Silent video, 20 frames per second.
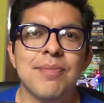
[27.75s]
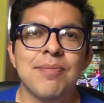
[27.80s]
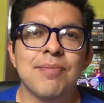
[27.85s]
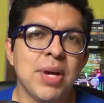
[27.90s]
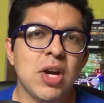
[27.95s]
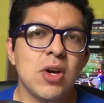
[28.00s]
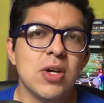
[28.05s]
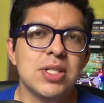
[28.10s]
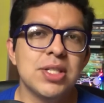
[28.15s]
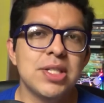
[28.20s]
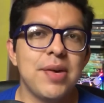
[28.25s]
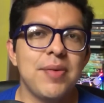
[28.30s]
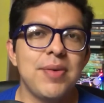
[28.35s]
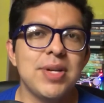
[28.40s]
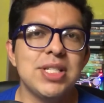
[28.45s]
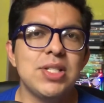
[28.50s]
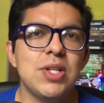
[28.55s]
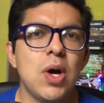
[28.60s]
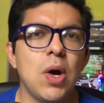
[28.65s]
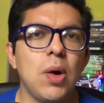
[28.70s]
because there
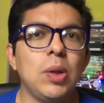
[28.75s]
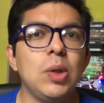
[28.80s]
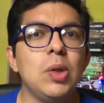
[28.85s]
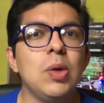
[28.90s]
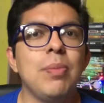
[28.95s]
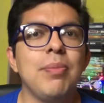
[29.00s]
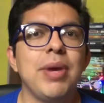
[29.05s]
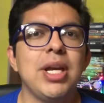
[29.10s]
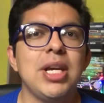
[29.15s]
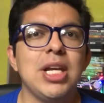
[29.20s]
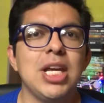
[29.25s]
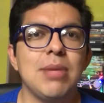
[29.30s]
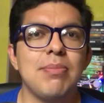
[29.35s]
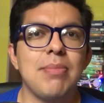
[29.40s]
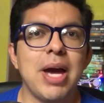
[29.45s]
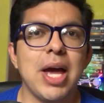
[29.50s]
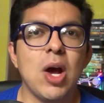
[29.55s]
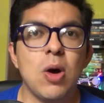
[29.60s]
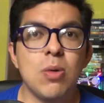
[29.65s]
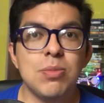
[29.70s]
is no Lumen in
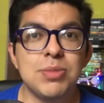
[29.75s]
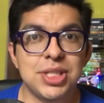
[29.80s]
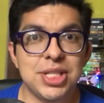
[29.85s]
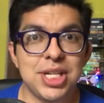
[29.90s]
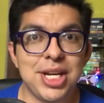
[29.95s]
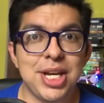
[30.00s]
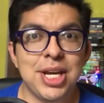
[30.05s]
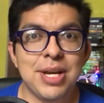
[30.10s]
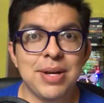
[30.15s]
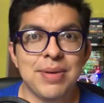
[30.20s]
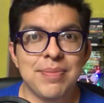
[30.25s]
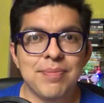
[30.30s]
my home city.